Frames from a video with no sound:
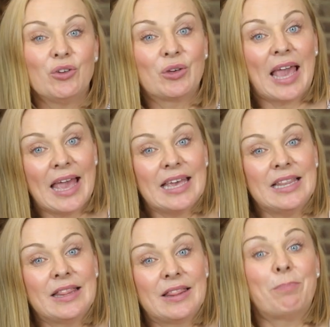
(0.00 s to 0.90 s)
You get
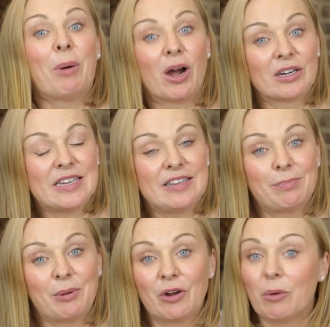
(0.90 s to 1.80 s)
in the party
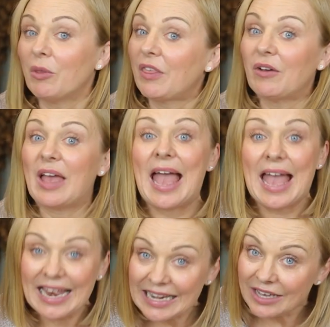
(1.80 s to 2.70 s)
spirit without
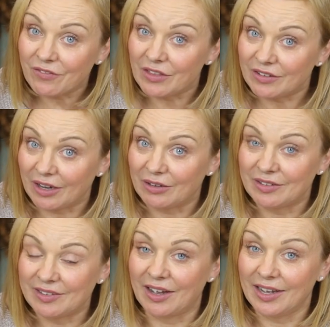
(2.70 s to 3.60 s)
any of the
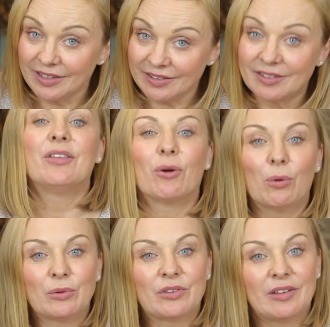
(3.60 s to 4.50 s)
downsides. They're
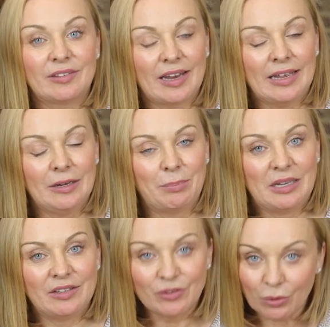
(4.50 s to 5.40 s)
all
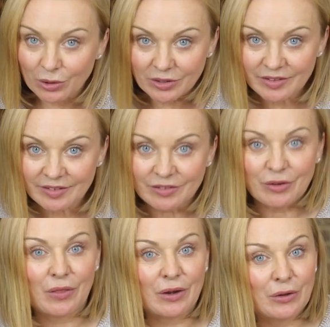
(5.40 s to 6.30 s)
sustainably sourced,
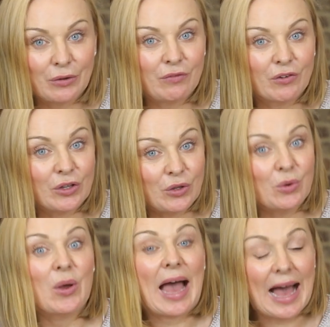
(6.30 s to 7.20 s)
so they're good for
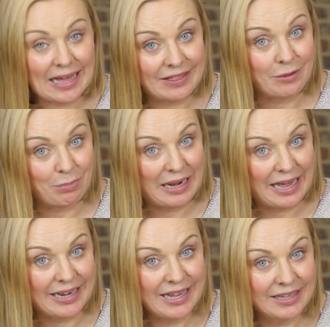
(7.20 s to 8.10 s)
you and the
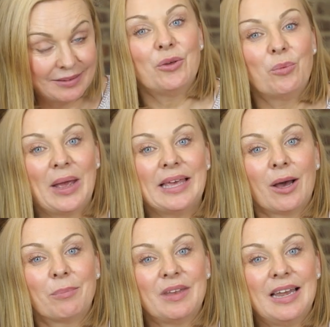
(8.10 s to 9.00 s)
planet. You wake
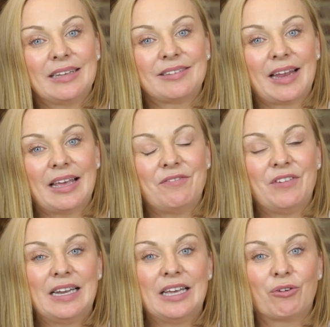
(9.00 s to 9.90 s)
up the next day
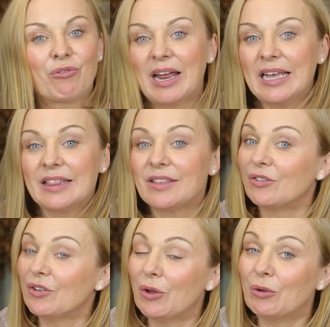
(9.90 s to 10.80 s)
feeling great.
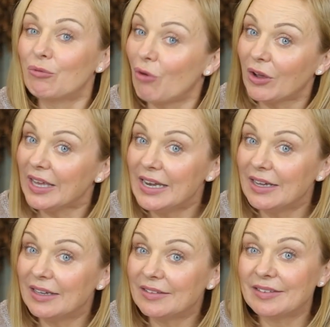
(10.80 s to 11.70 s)
There's no
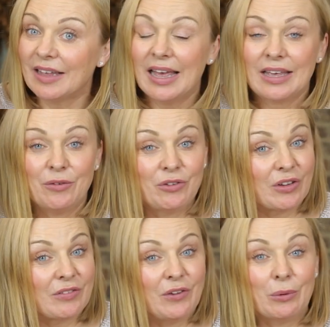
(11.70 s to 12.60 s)
grogginess. You
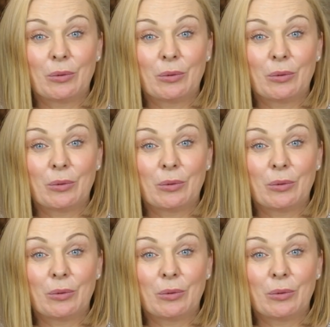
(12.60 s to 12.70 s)
just